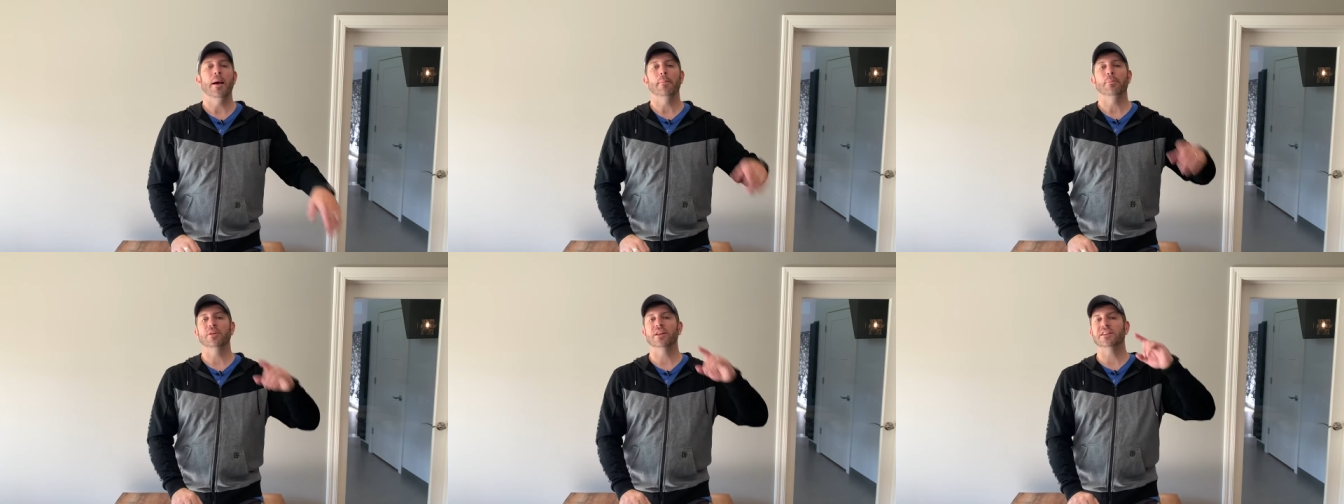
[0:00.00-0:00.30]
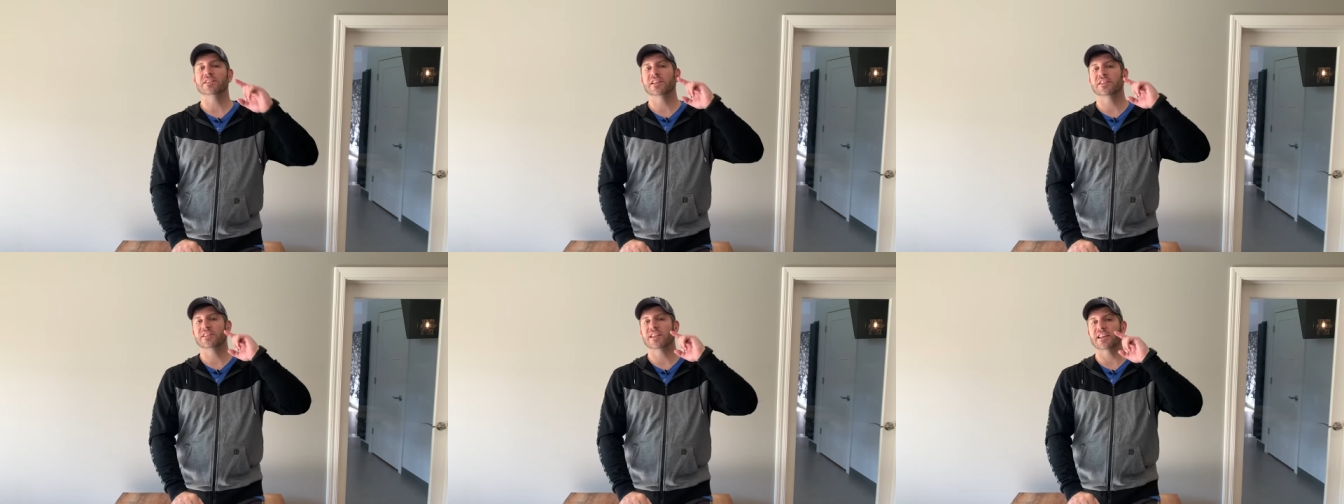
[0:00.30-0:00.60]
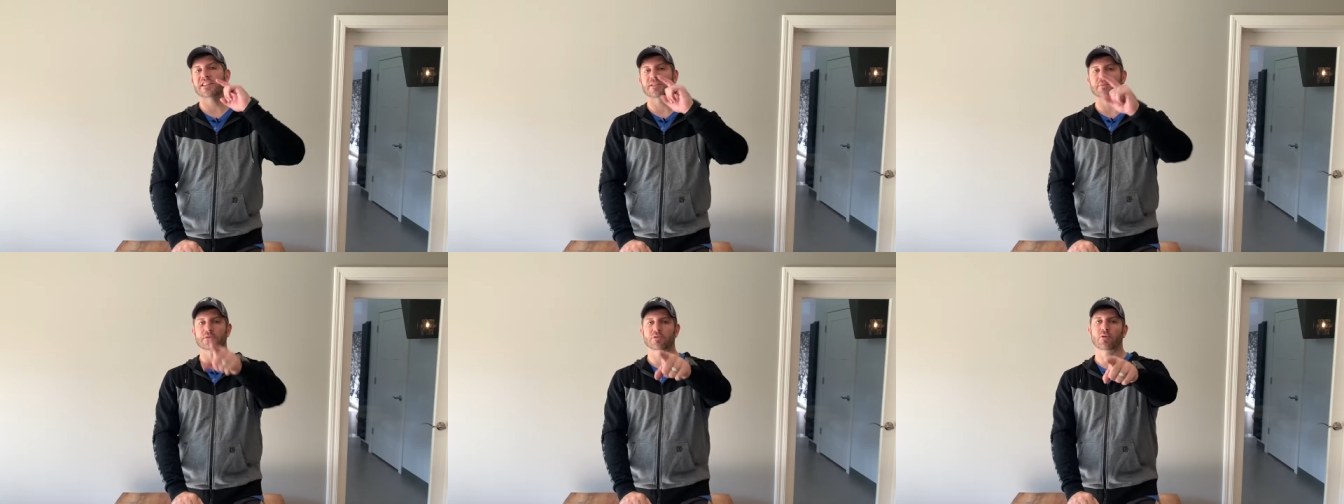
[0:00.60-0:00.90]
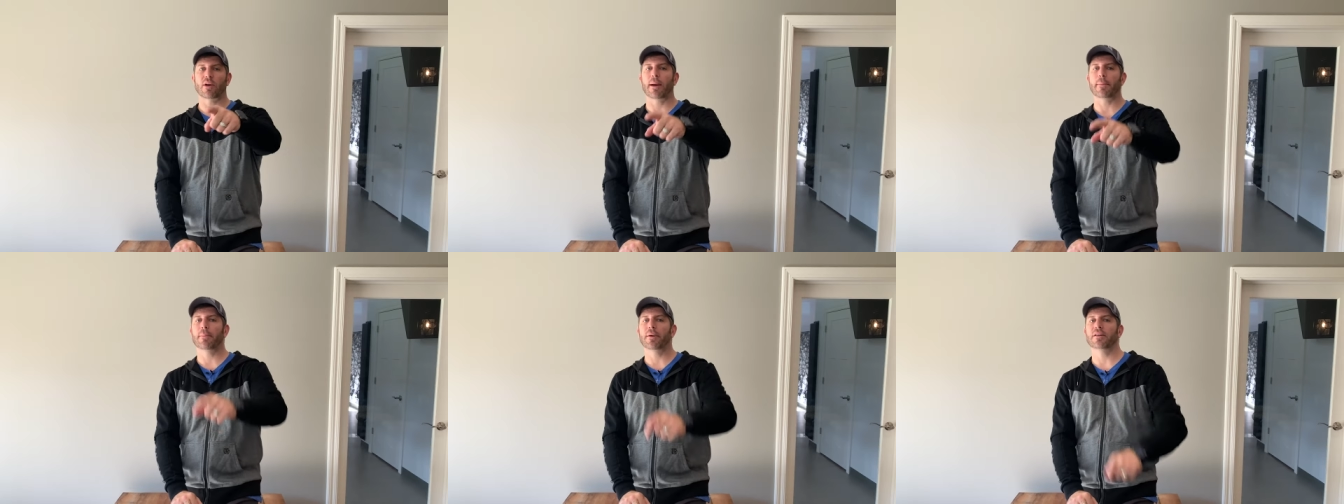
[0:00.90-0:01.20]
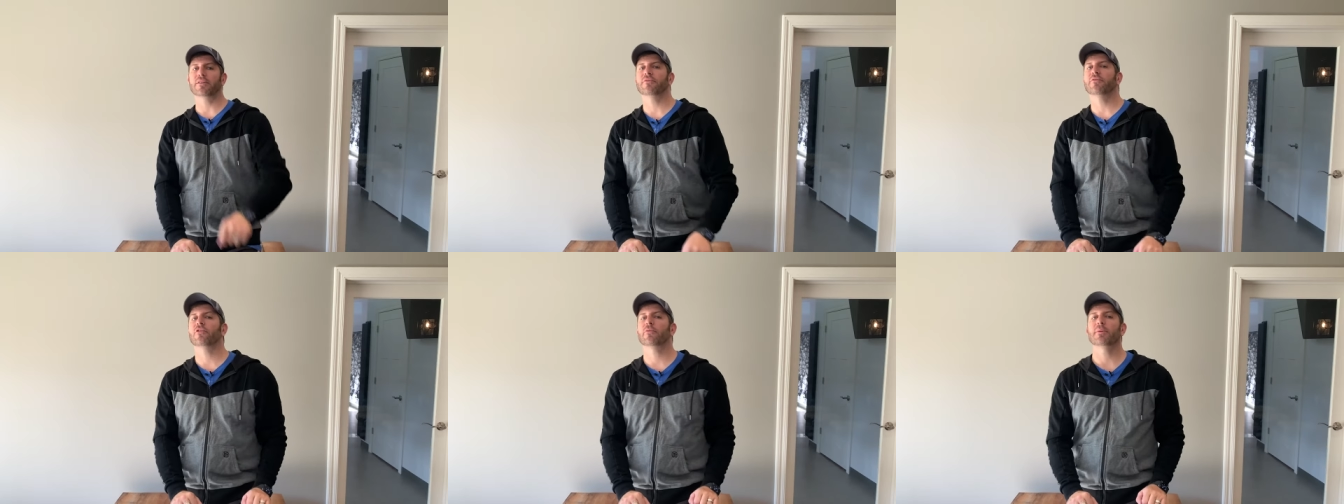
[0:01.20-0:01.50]
Please hit that subscribe
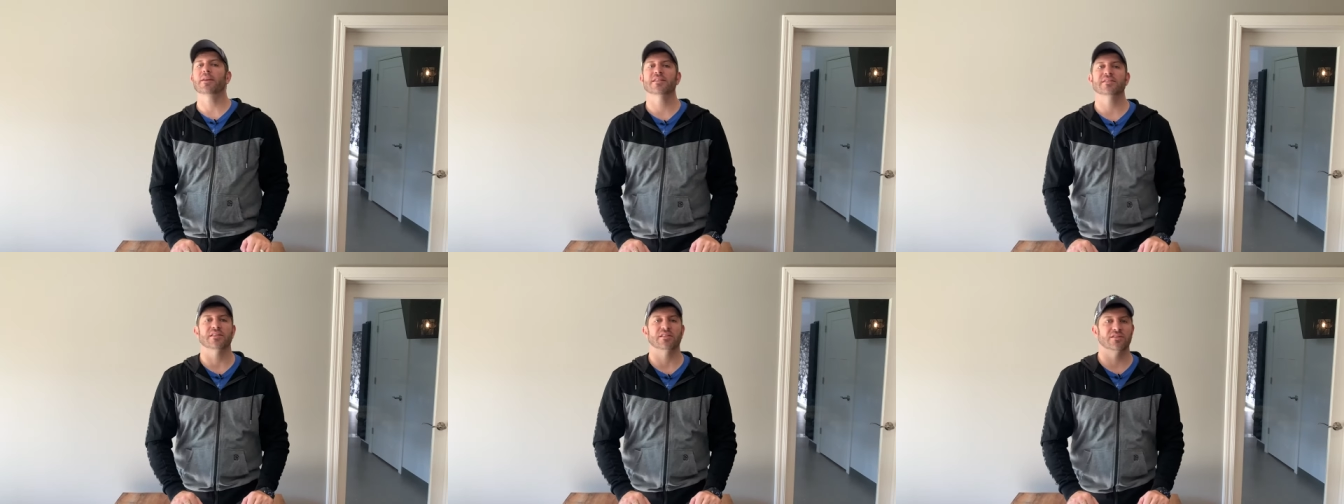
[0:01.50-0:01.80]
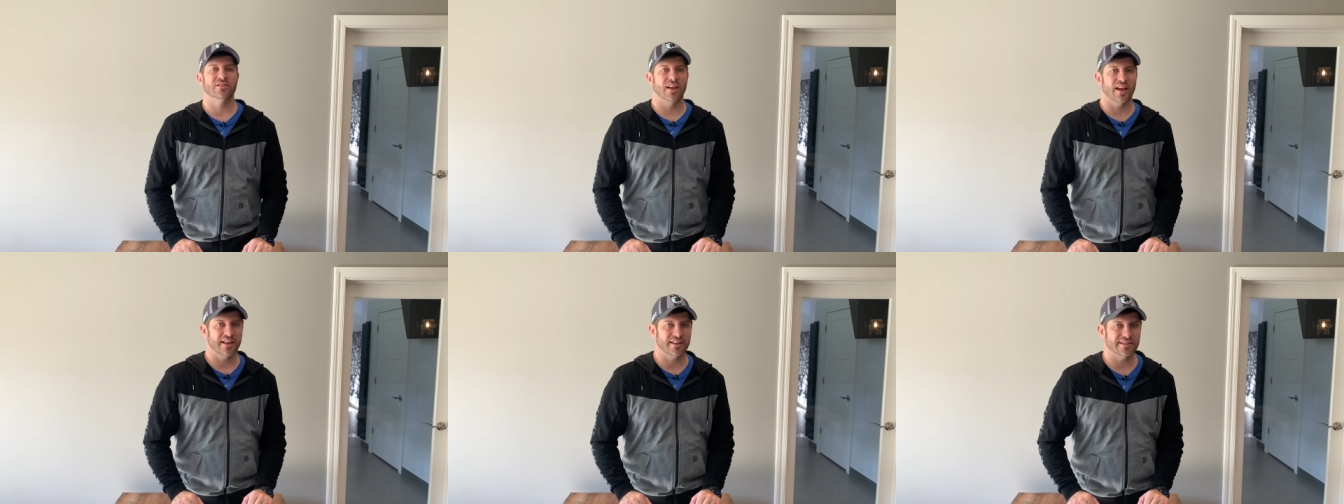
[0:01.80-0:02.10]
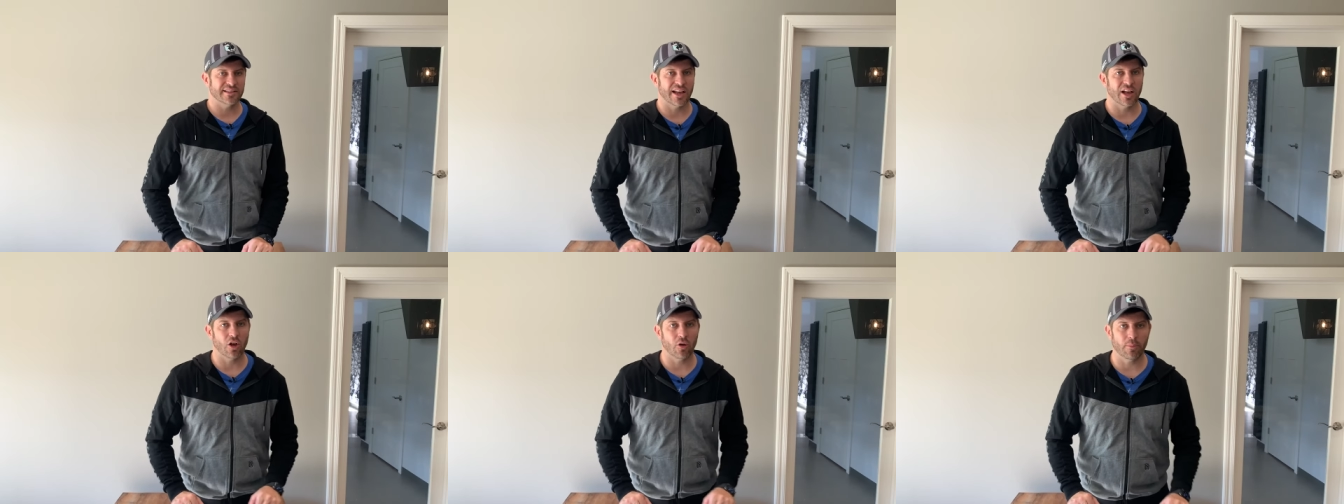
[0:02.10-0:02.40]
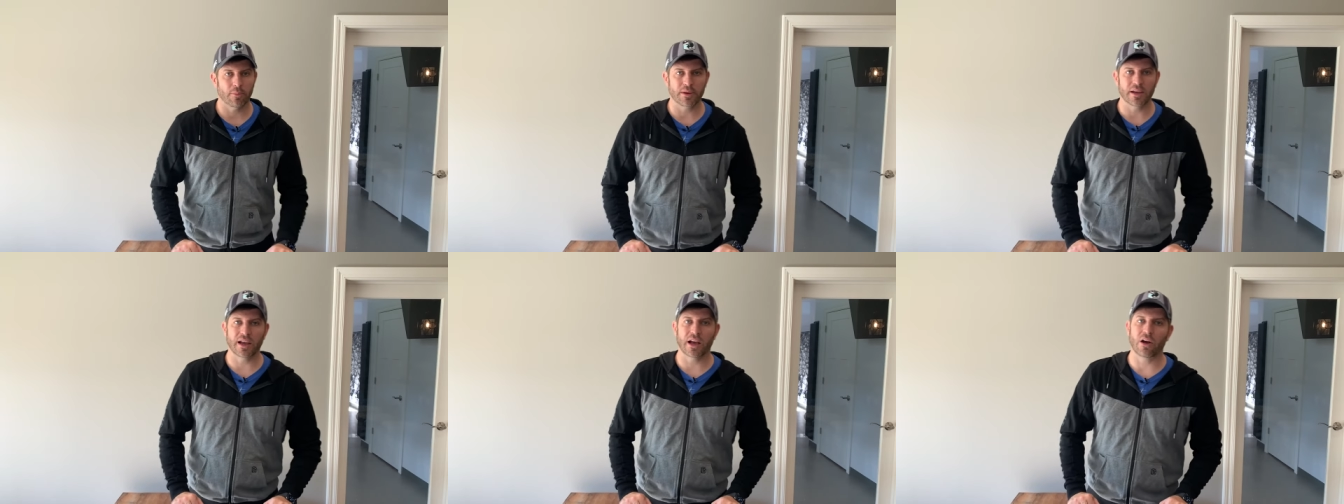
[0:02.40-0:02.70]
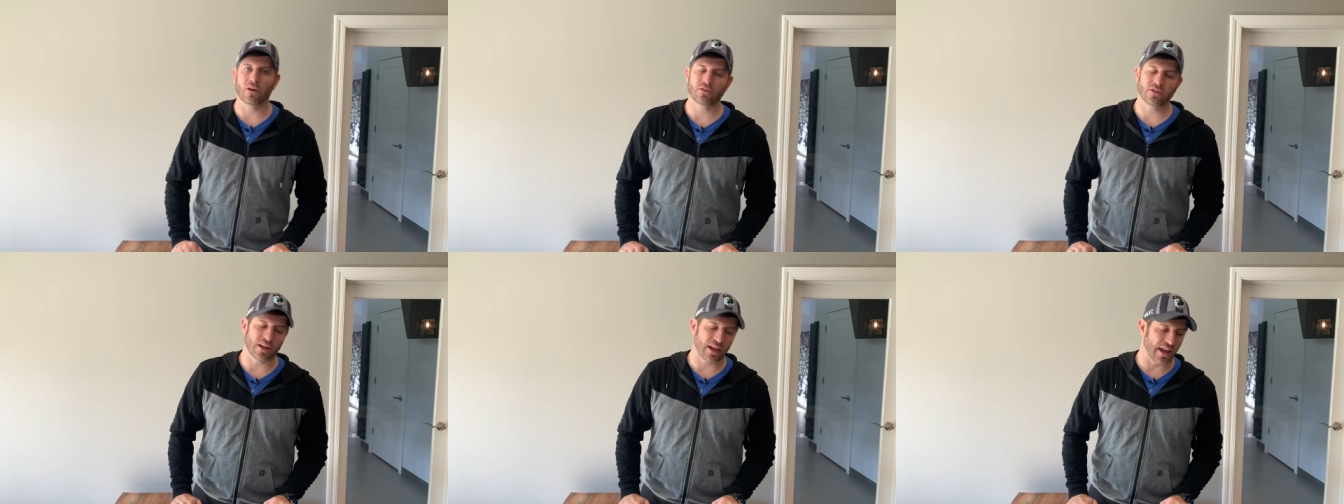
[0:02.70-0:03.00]
button for me as it does help me out.